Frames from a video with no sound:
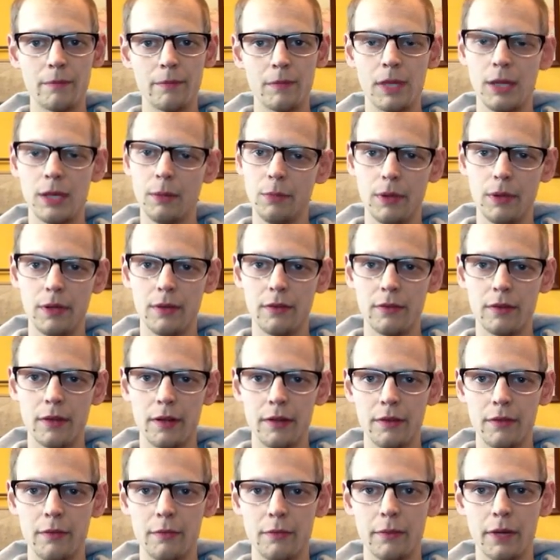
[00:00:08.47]
Keep these
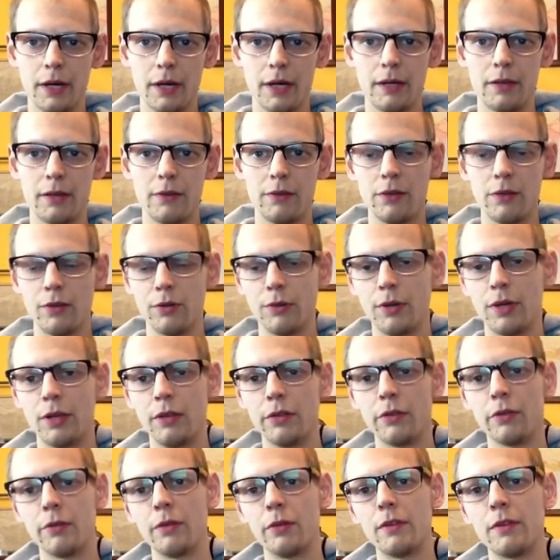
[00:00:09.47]
thoughts in mind as you're
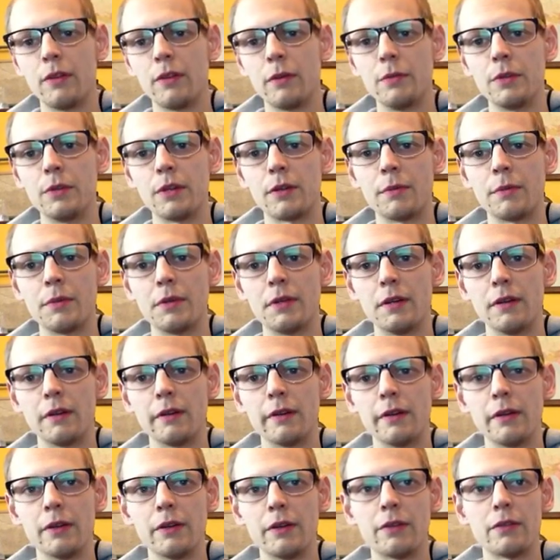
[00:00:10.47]
reading through the subject
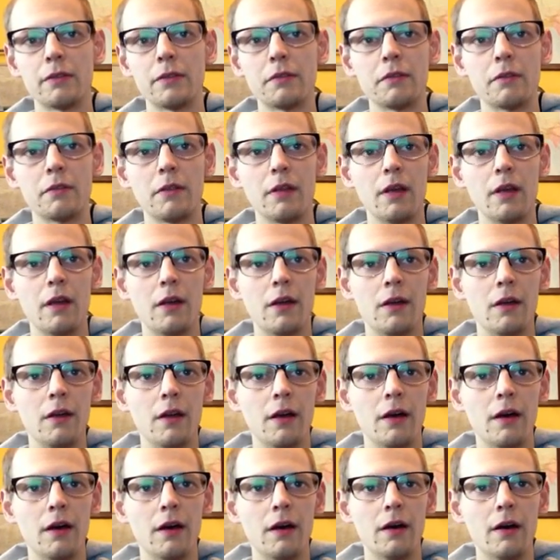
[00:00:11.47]
materials.
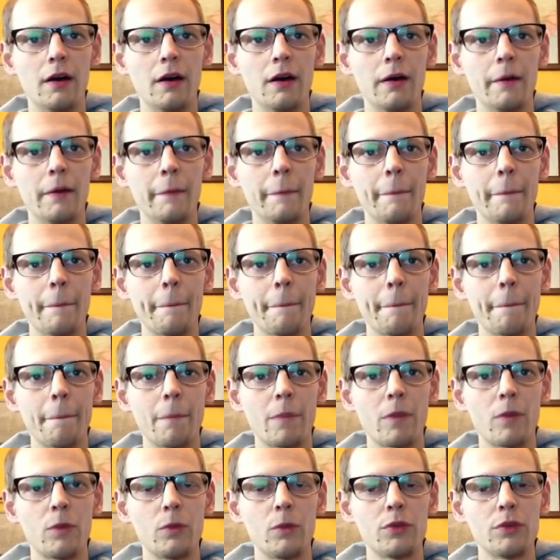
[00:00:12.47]

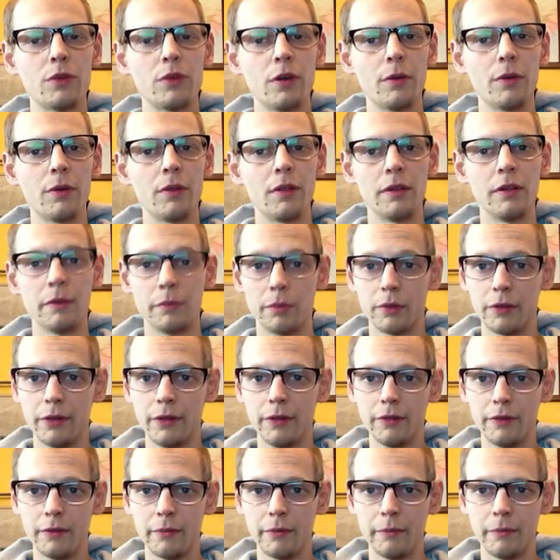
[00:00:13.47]
We'll start with
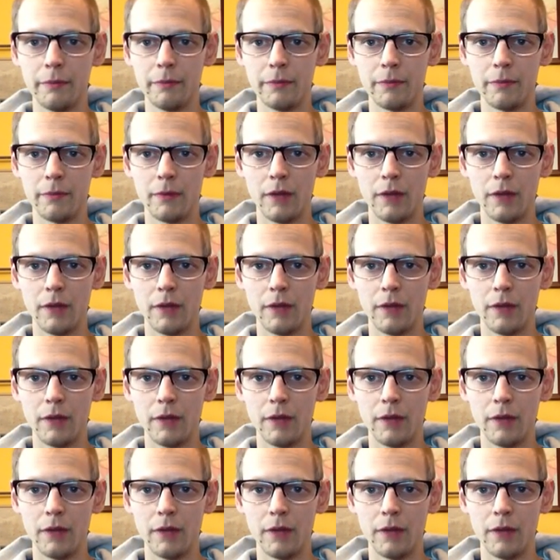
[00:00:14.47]
liberalism.